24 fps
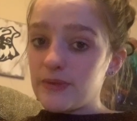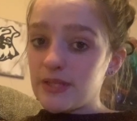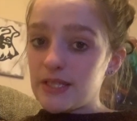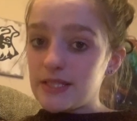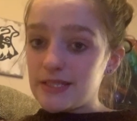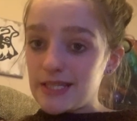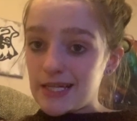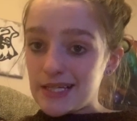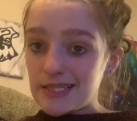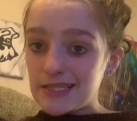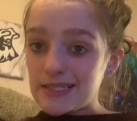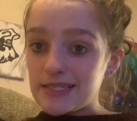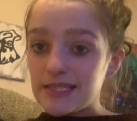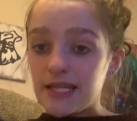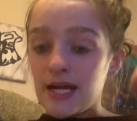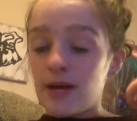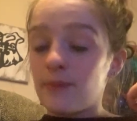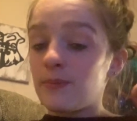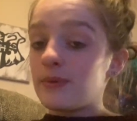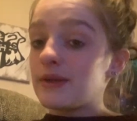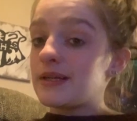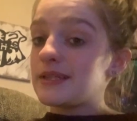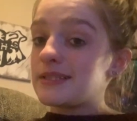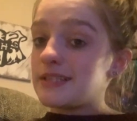Second
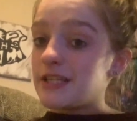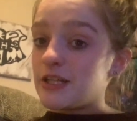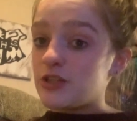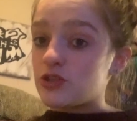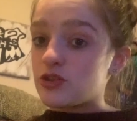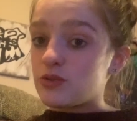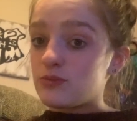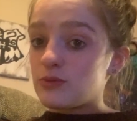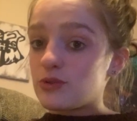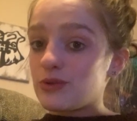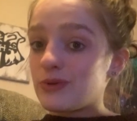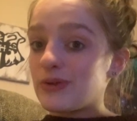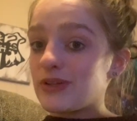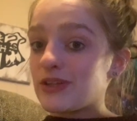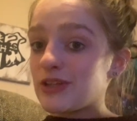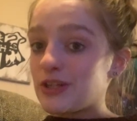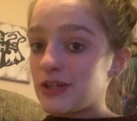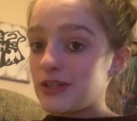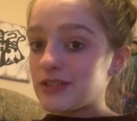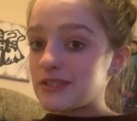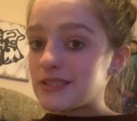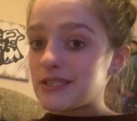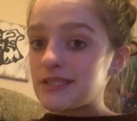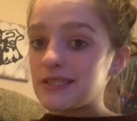step, teach them to
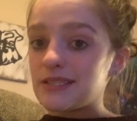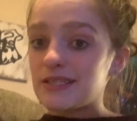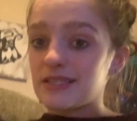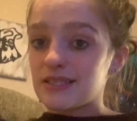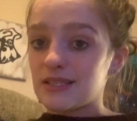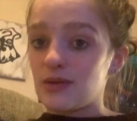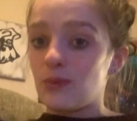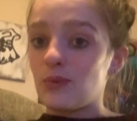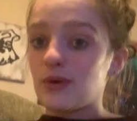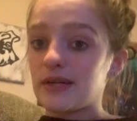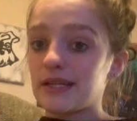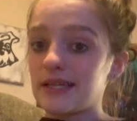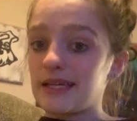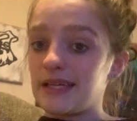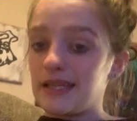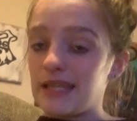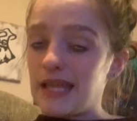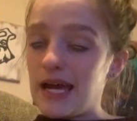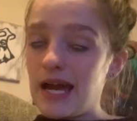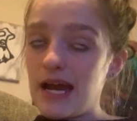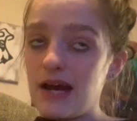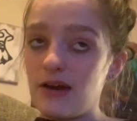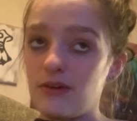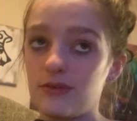alert to someone in the
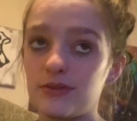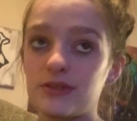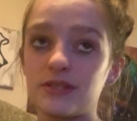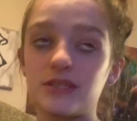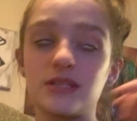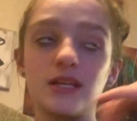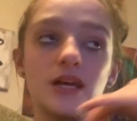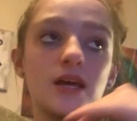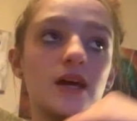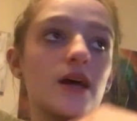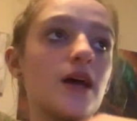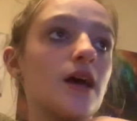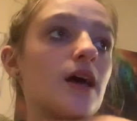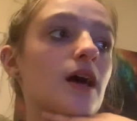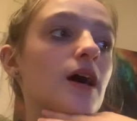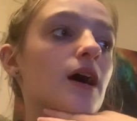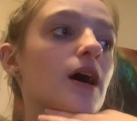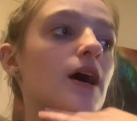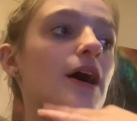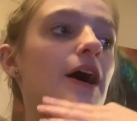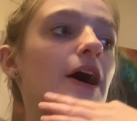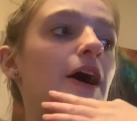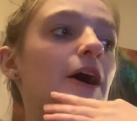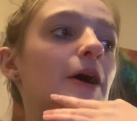house.
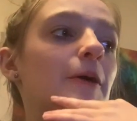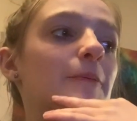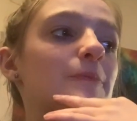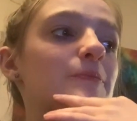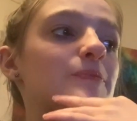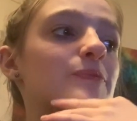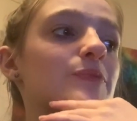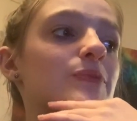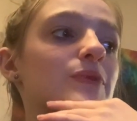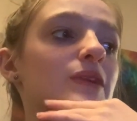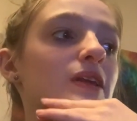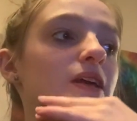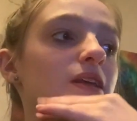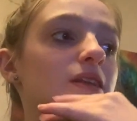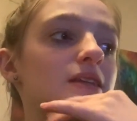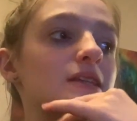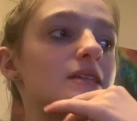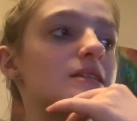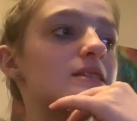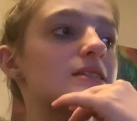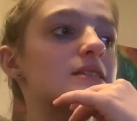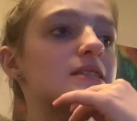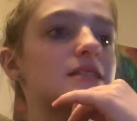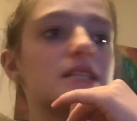
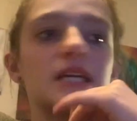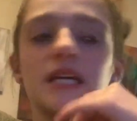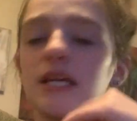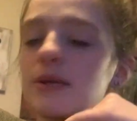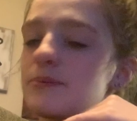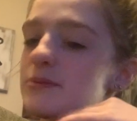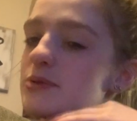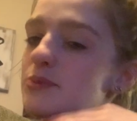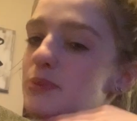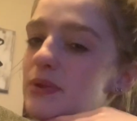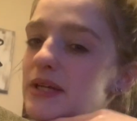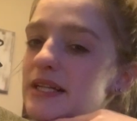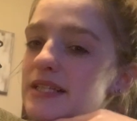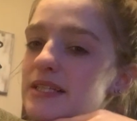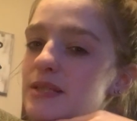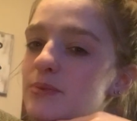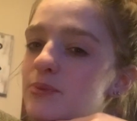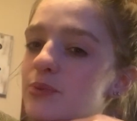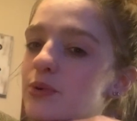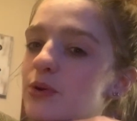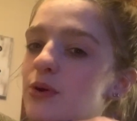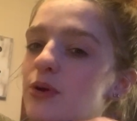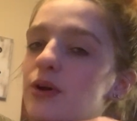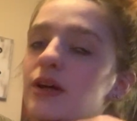This seems pretty
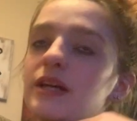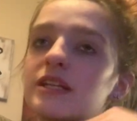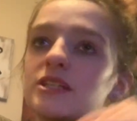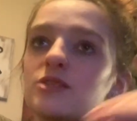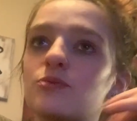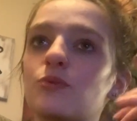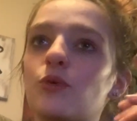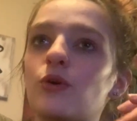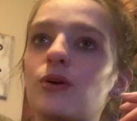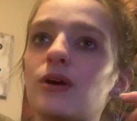simple. It's